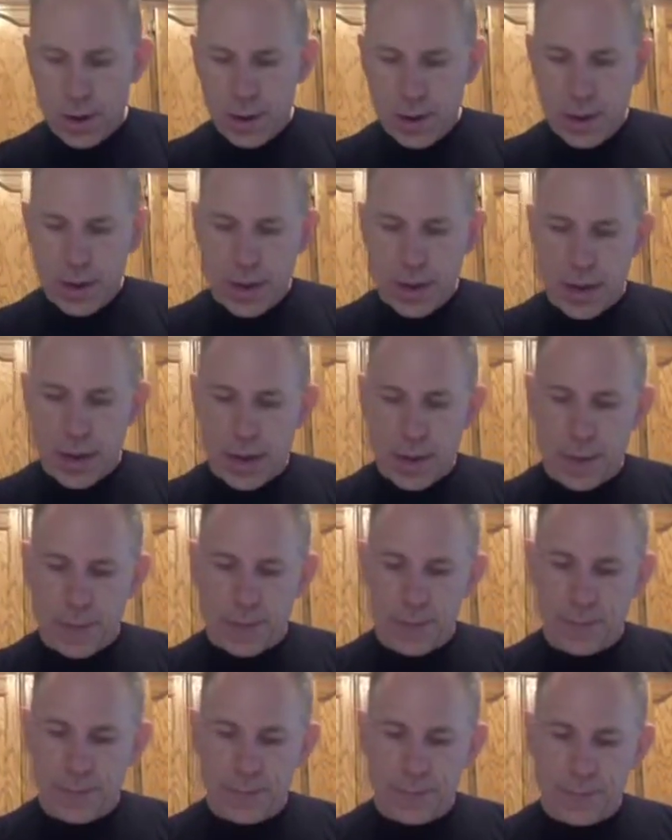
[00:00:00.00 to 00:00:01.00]

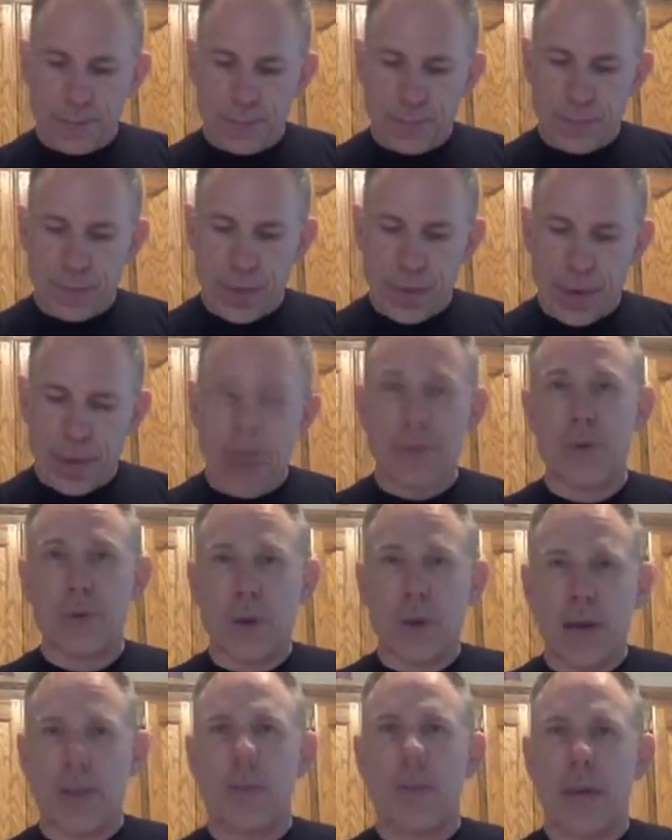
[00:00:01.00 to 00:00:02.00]
I have
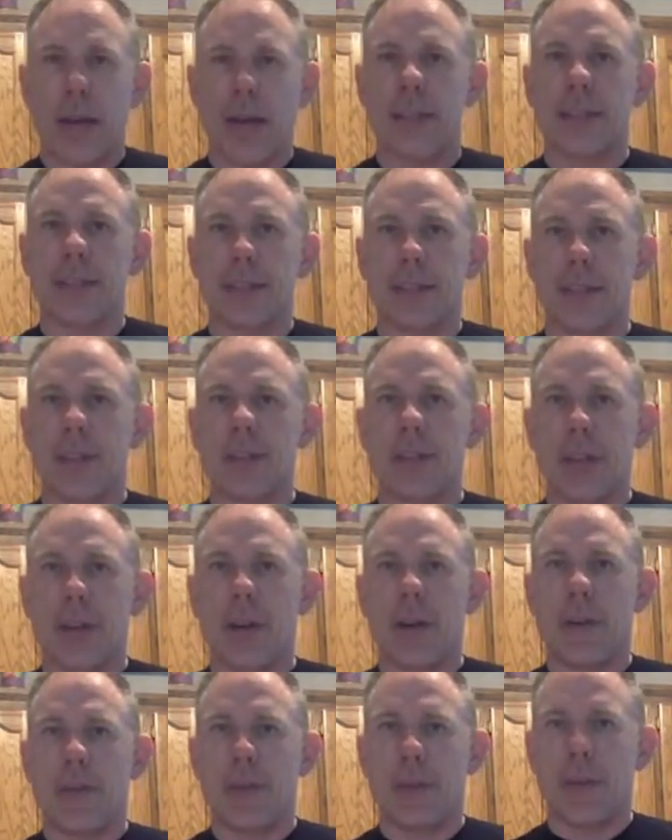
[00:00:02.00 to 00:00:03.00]
travel packets of the
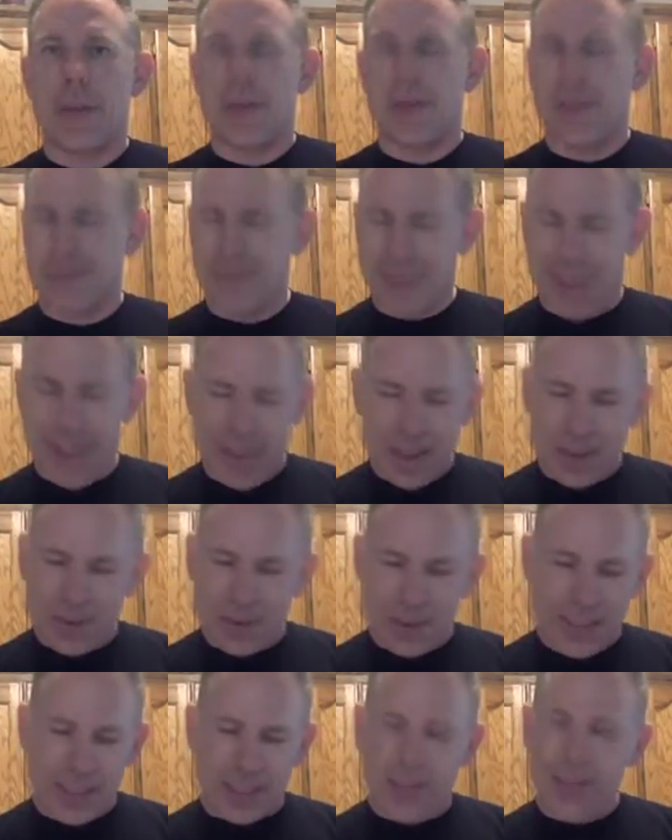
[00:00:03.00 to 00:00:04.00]
cherry flavor. I don't
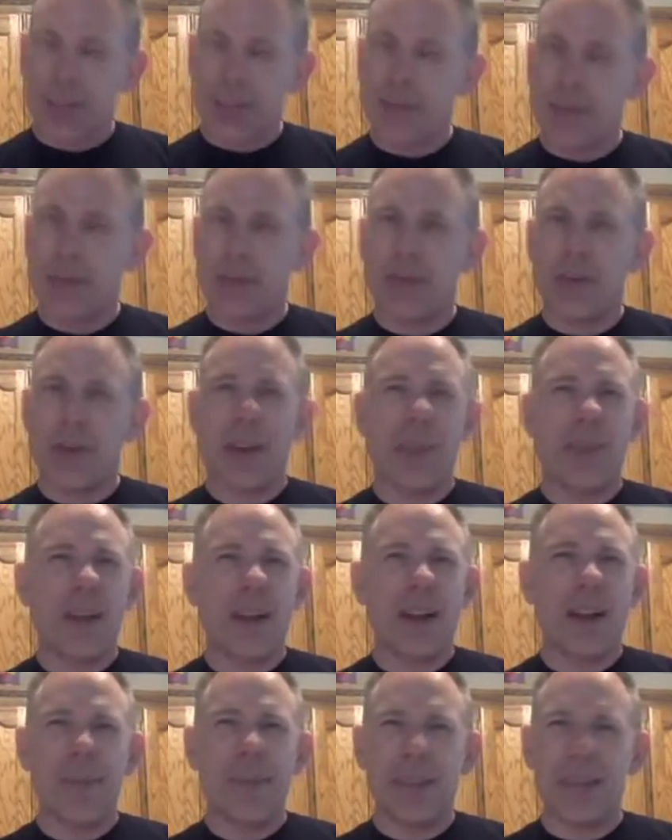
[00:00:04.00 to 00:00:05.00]
like the cherry flavor. I'm not
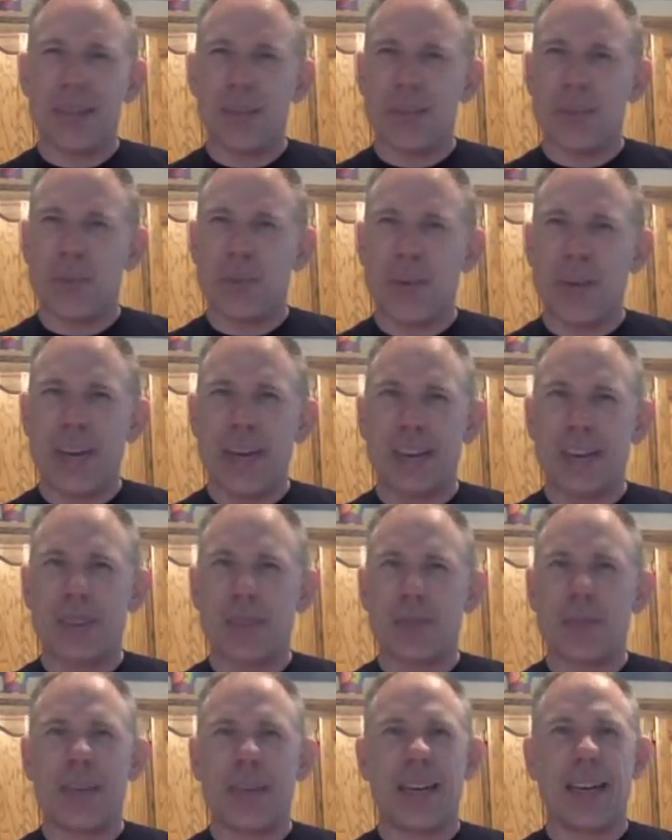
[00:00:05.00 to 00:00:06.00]
a big
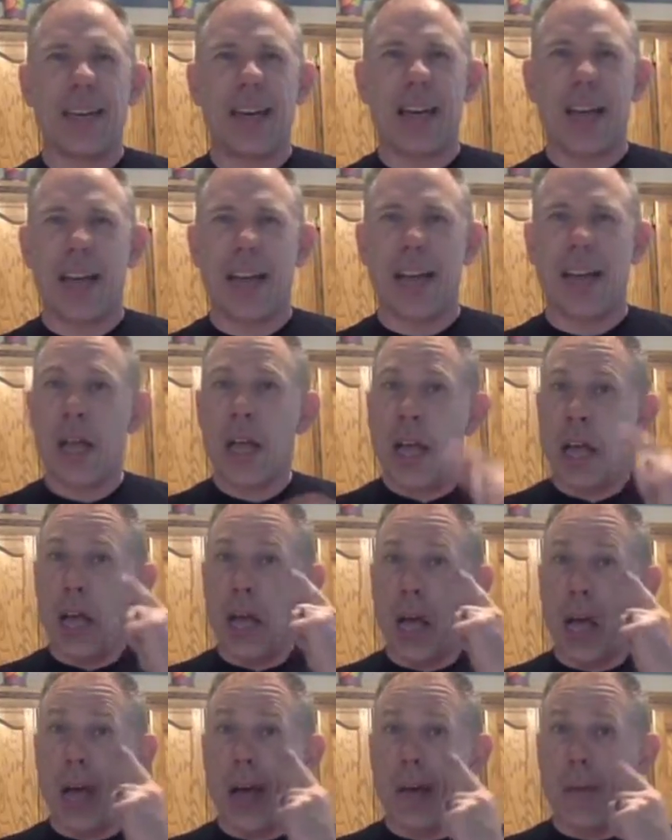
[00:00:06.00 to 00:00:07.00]
sweet
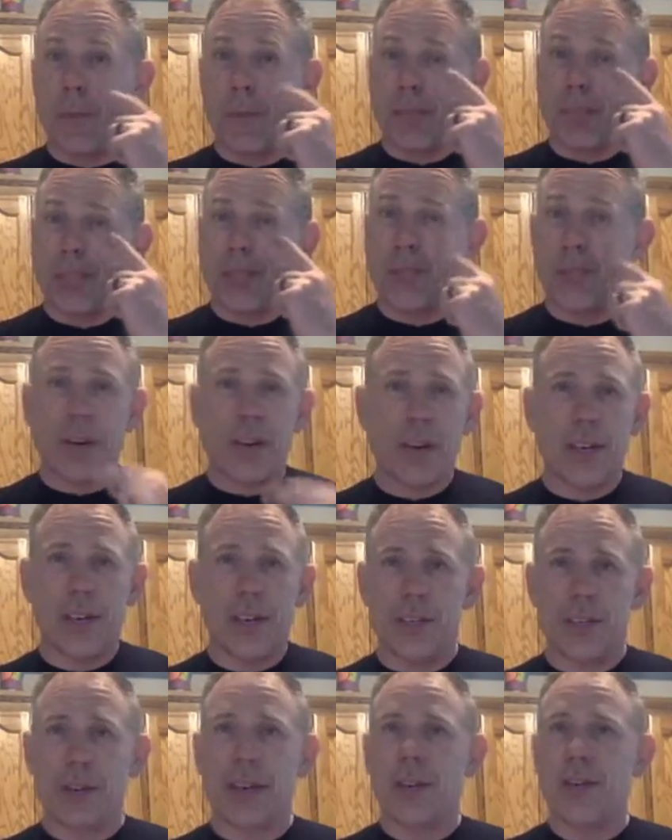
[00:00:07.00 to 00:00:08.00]
guy, which is weird, because
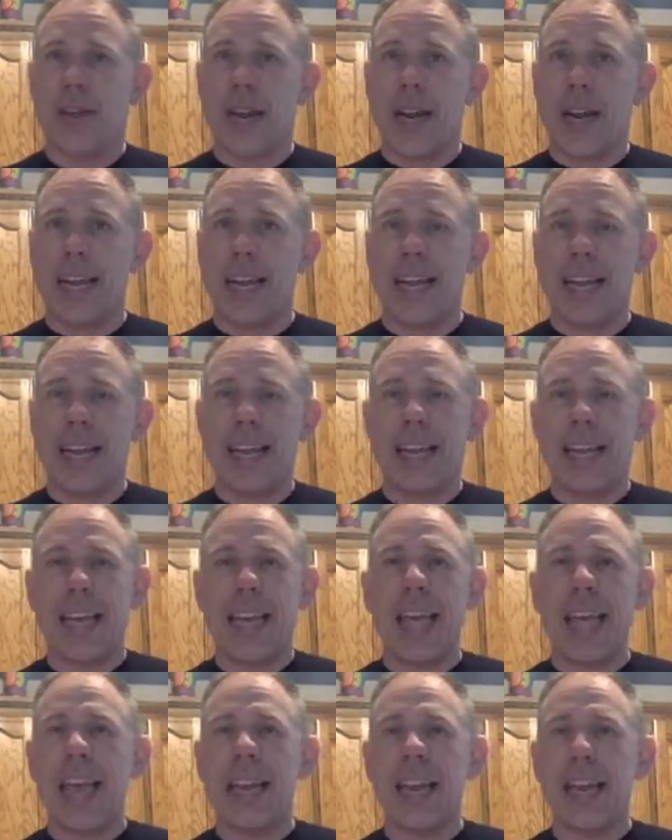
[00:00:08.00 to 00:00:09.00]
if I eat
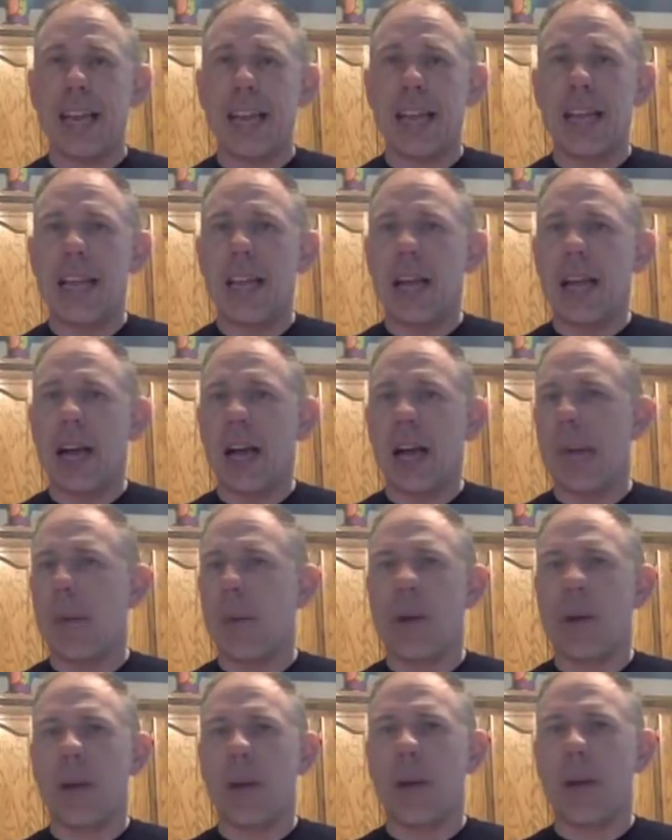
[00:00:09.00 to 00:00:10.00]
candy, I'm
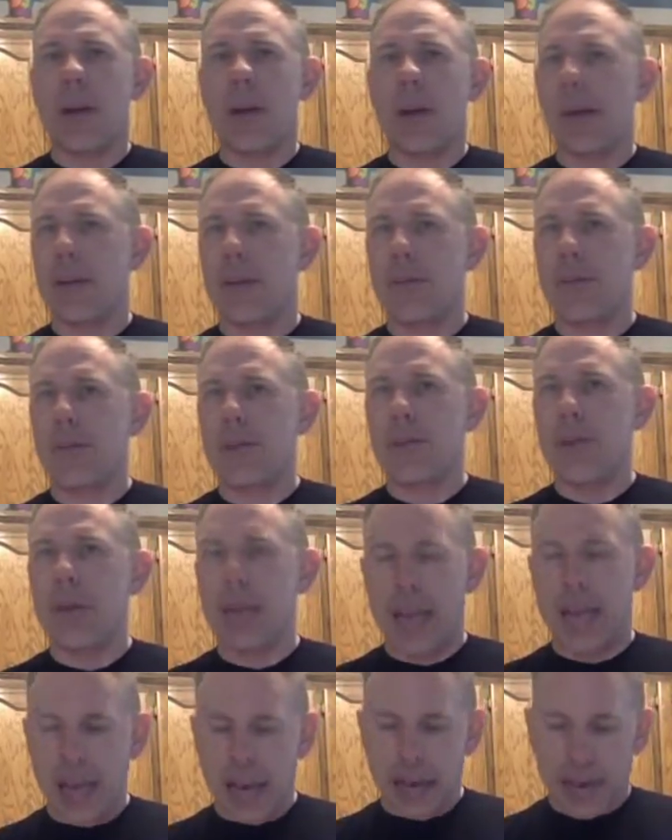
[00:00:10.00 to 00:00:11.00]
all about like fruity
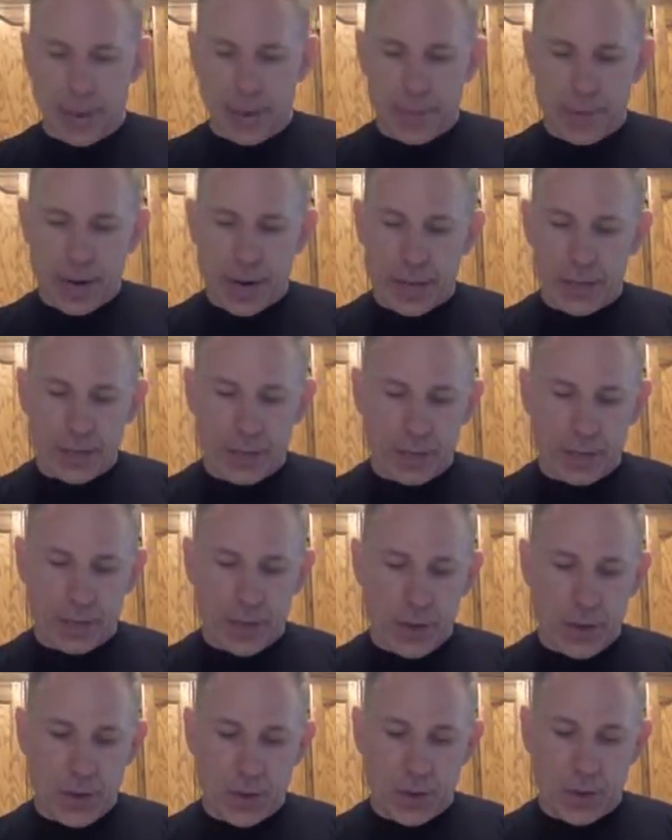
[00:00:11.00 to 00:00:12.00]
candy, but I just
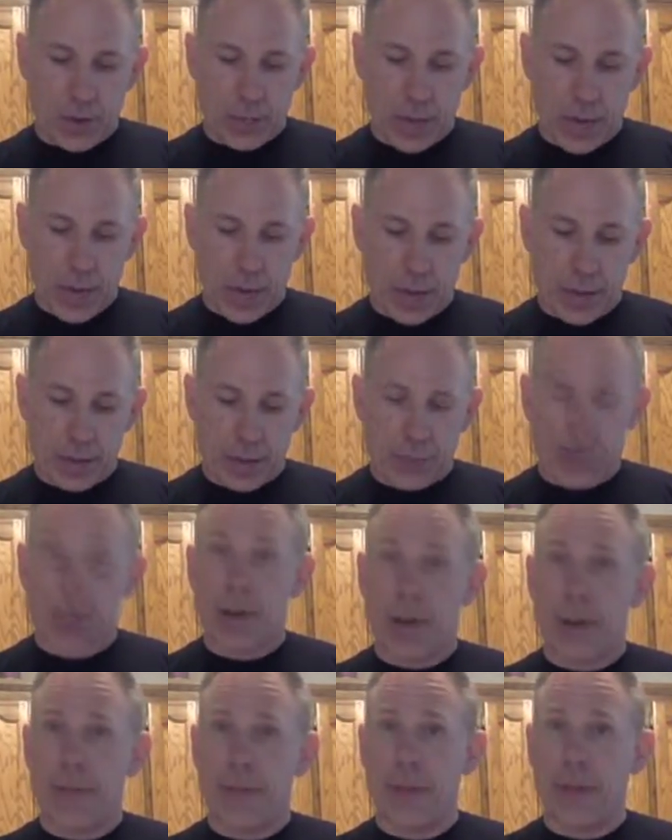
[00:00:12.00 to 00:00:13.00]
couldn't stand the
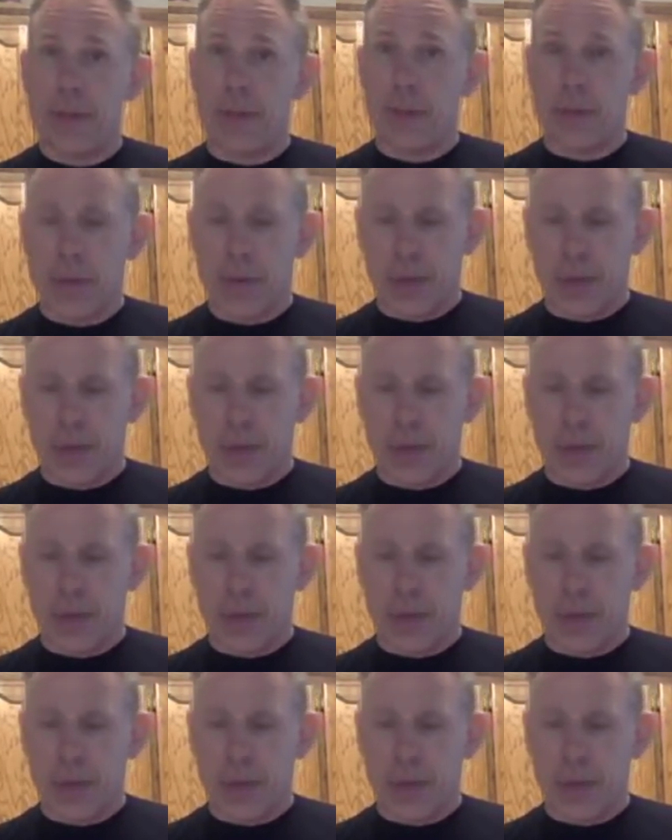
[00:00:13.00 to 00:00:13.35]
cherry flavor one.